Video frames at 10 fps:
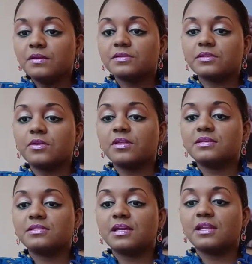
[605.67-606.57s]
So they
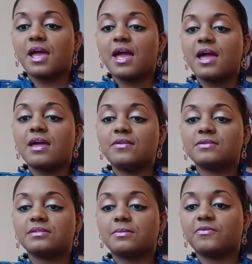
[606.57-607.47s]
said add
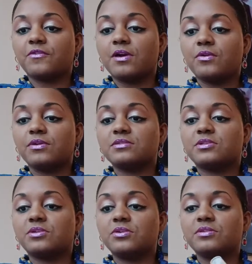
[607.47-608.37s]
some fragrance
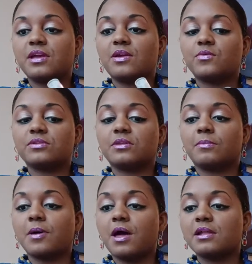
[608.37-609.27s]
to your day with the
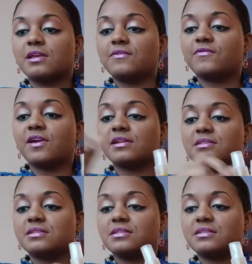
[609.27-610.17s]
Body
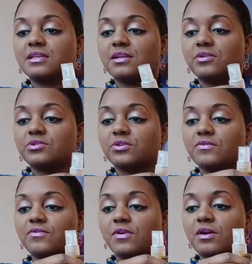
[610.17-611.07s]
Fantasy
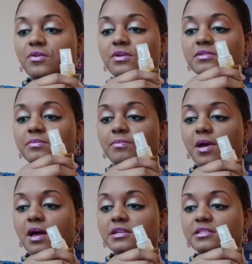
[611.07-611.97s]
Signature Fragrance
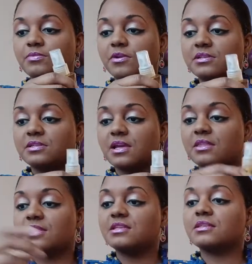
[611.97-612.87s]
Body Spray
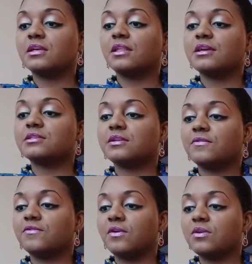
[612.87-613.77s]
Set. This collection
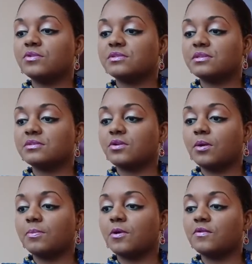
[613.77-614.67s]
of fragrances
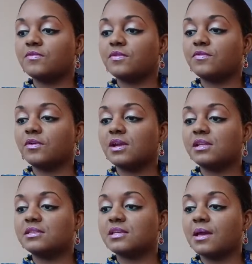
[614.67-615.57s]
are perfect for
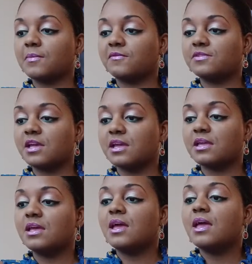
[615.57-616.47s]
any time of
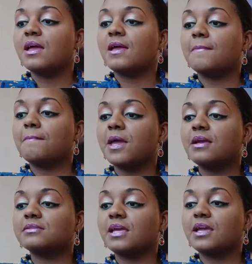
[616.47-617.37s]
day and
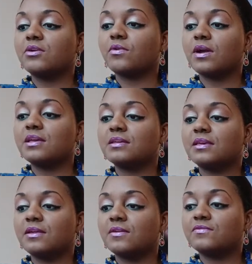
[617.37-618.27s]
makes a great
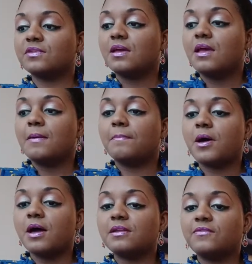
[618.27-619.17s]
gift.
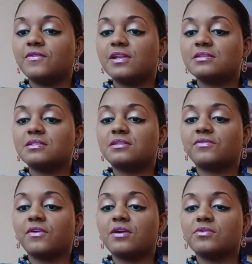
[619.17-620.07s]
Body Fantasy's
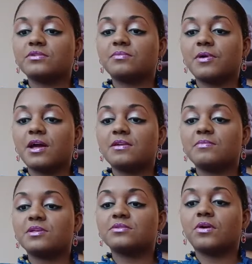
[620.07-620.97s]
fragrance body
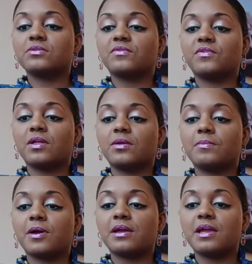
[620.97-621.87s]
mists are
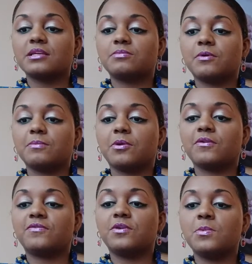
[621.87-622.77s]
developed by expert
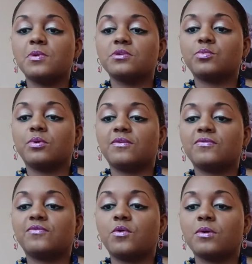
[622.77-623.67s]
perfumers
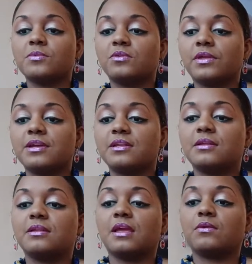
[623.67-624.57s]
with
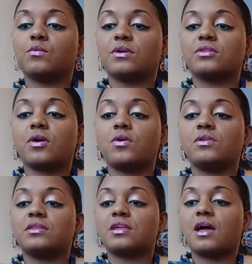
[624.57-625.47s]
formulated with
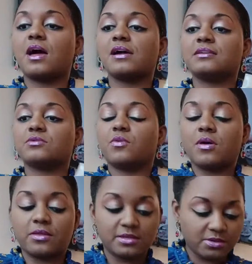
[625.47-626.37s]
only the highest
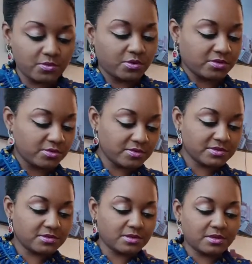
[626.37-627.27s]
quality
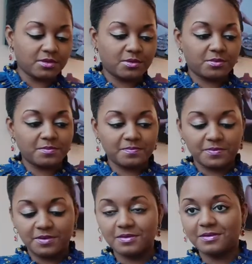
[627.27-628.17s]
oils. Uh-oh.
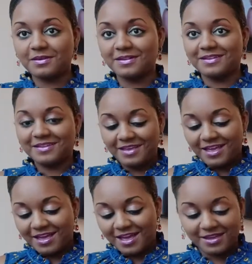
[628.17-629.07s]

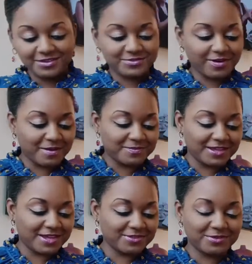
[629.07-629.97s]
I dropped
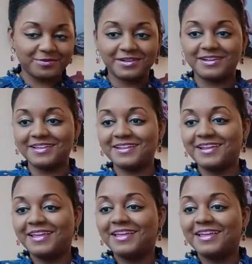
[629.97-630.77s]
the other one.